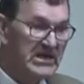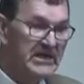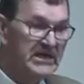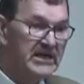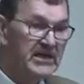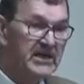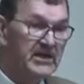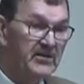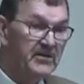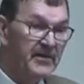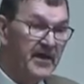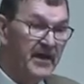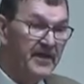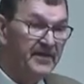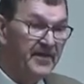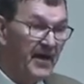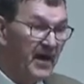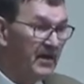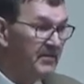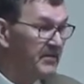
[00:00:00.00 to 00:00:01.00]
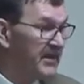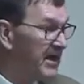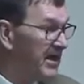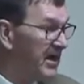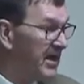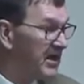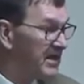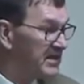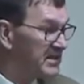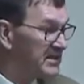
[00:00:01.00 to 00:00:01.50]
They thought
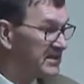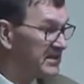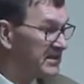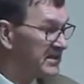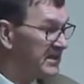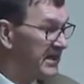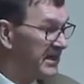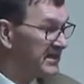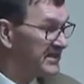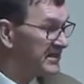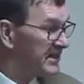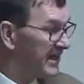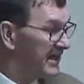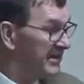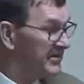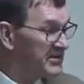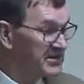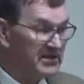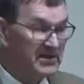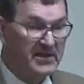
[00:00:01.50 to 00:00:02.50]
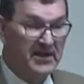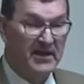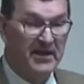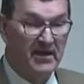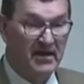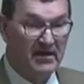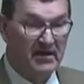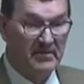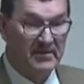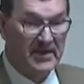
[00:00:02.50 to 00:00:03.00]
because he said he was going to
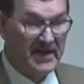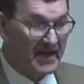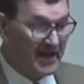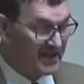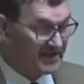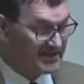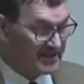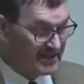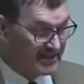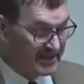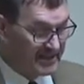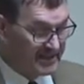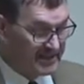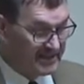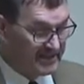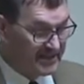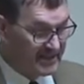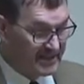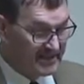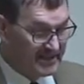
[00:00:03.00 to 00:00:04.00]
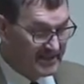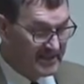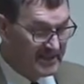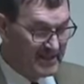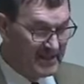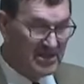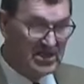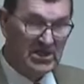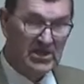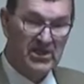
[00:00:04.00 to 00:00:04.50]
come and he got delayed that,
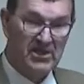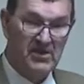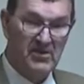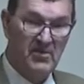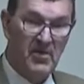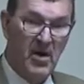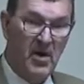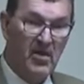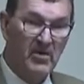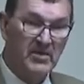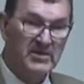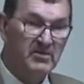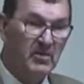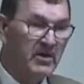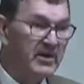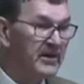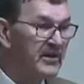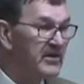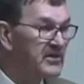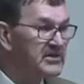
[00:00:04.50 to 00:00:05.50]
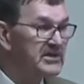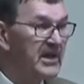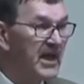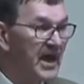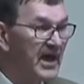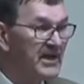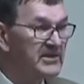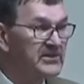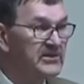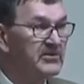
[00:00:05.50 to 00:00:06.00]
you know, Paul was one of those
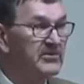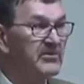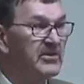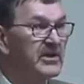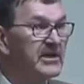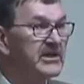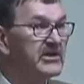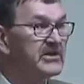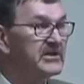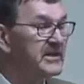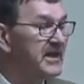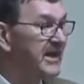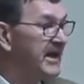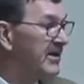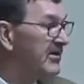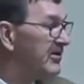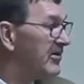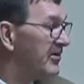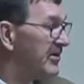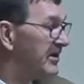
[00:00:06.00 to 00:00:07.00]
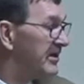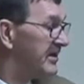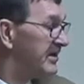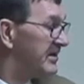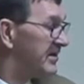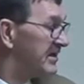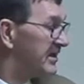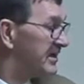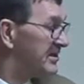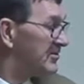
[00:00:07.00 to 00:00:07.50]
guys you really couldn't count on
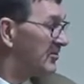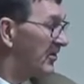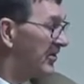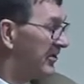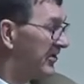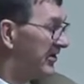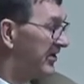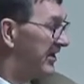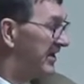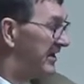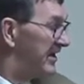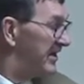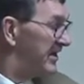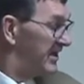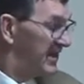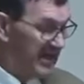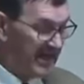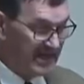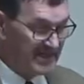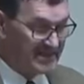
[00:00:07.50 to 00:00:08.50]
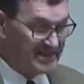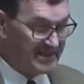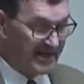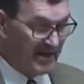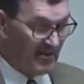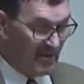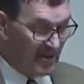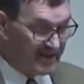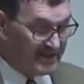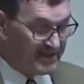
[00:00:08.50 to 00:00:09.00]
his word. He'd say
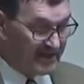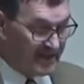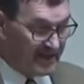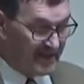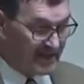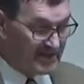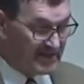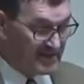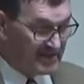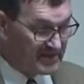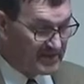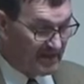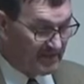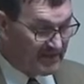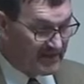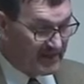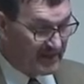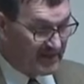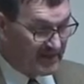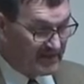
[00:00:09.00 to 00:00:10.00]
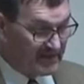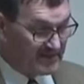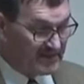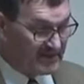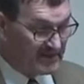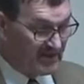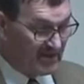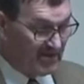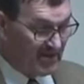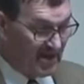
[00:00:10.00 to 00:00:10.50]
one thing and do something else.
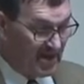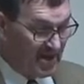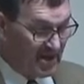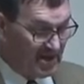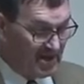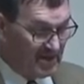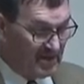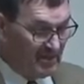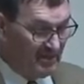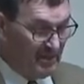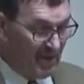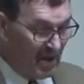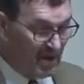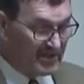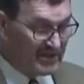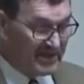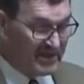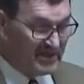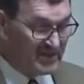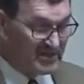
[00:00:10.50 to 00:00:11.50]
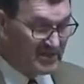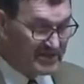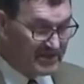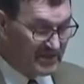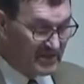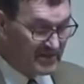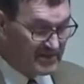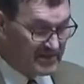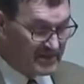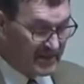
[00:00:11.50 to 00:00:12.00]
So Paul deals with
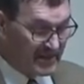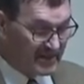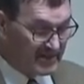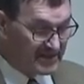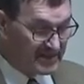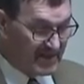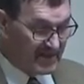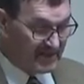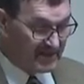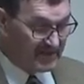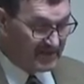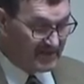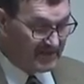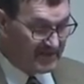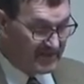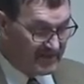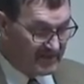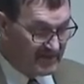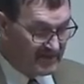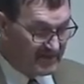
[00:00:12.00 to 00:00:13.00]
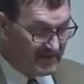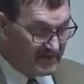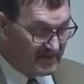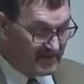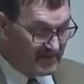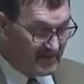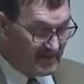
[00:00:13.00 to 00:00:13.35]
those things down through here.